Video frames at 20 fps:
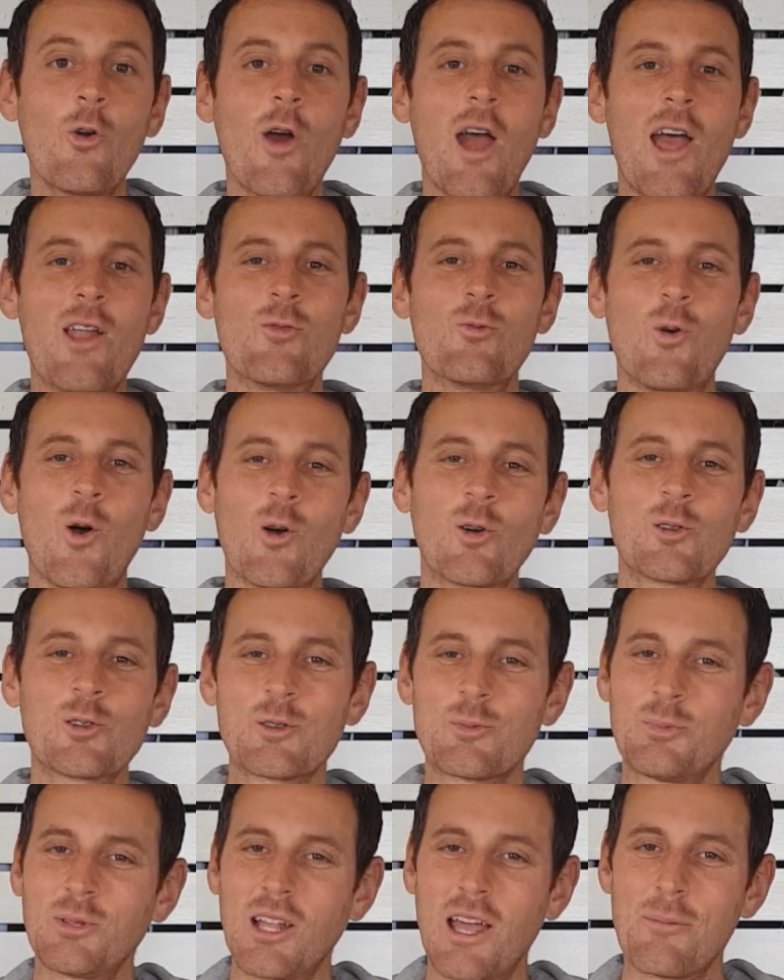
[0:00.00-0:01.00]
and welcome to
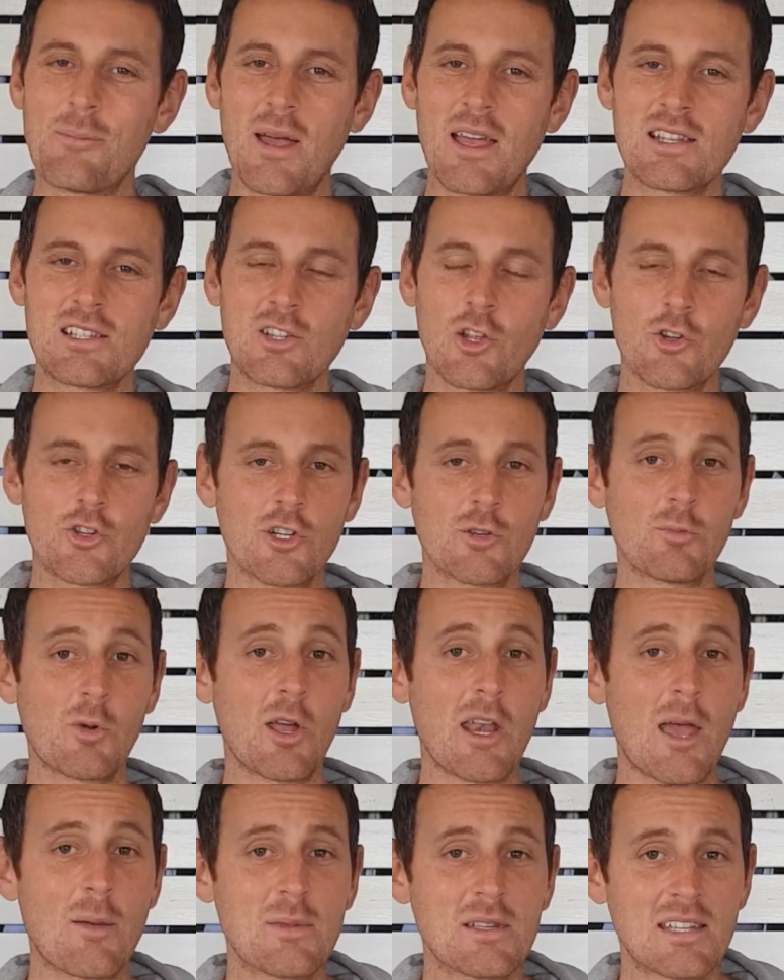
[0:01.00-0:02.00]
Plant-Based Logic. My
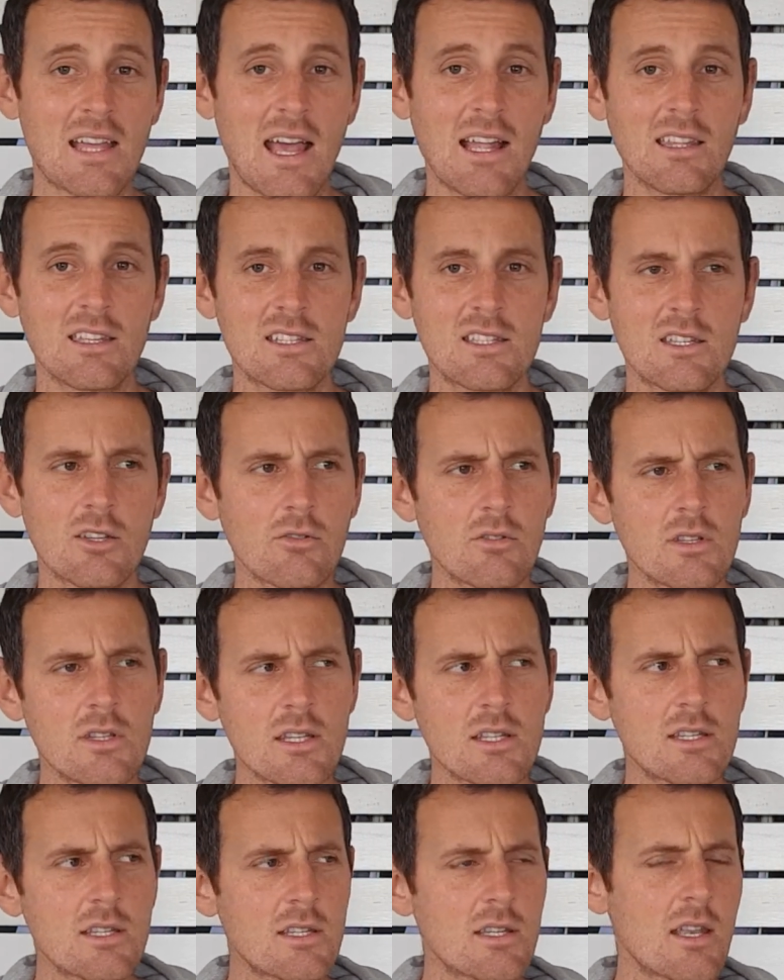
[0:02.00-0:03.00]
name is Alistair and
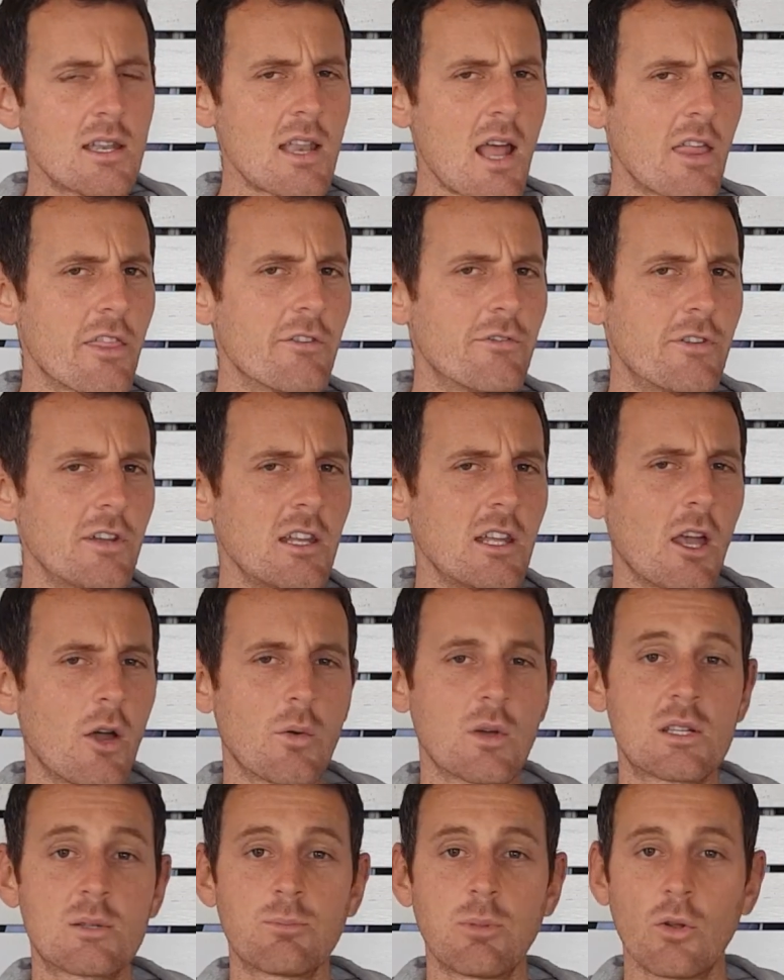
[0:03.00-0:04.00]
this is another video
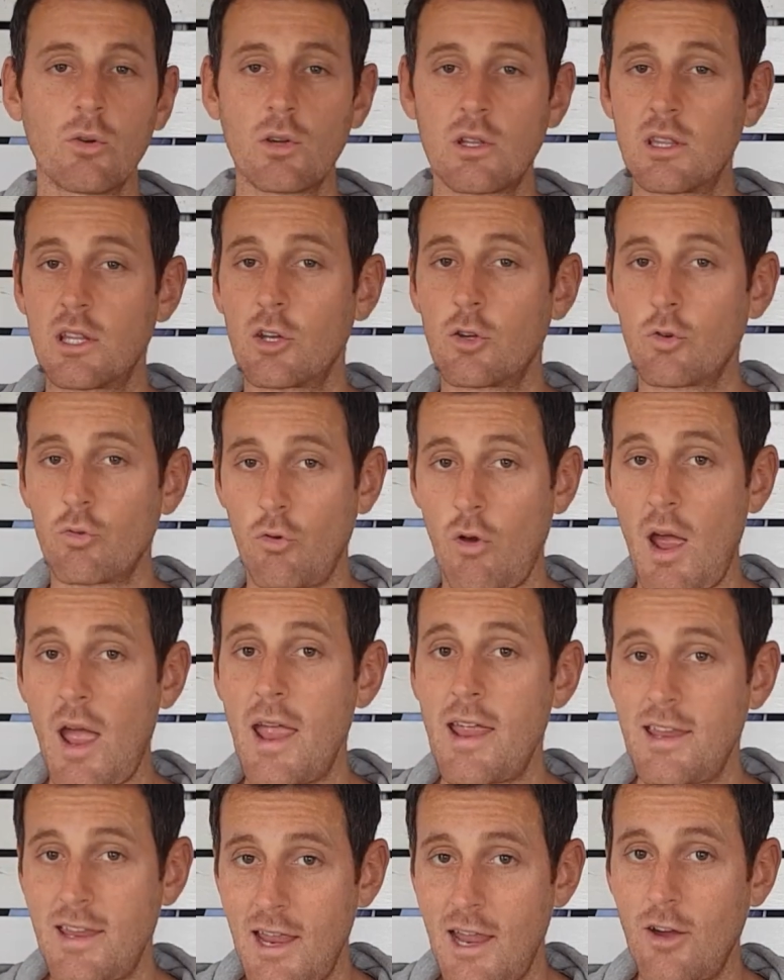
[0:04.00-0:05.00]
exploring the
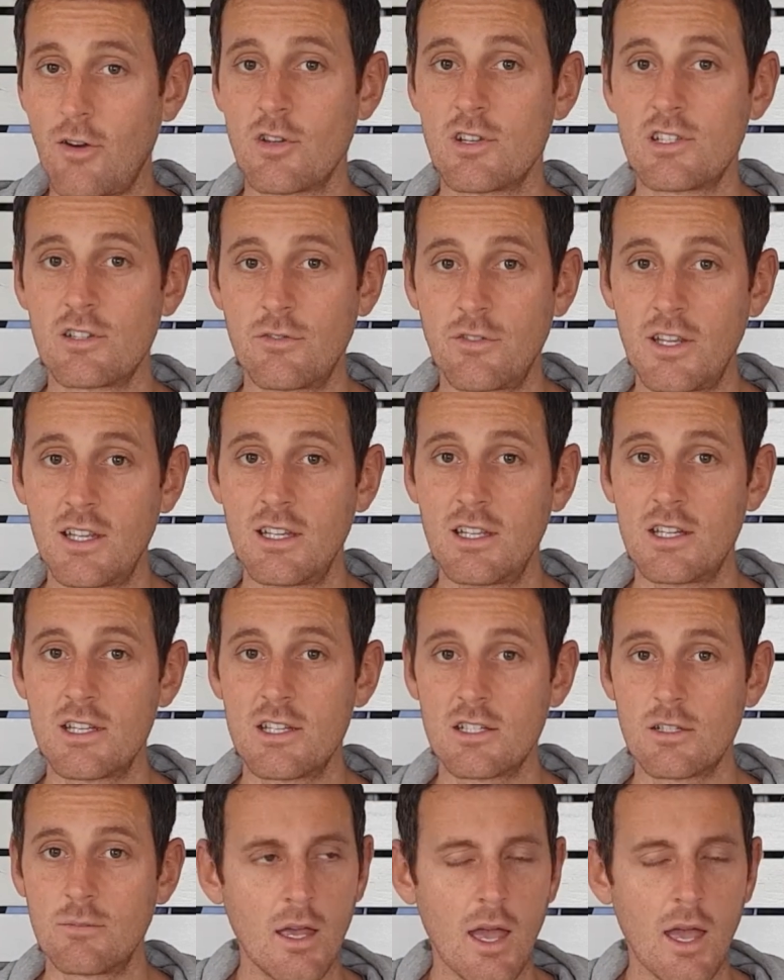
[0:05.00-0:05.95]
grey areas of veganism.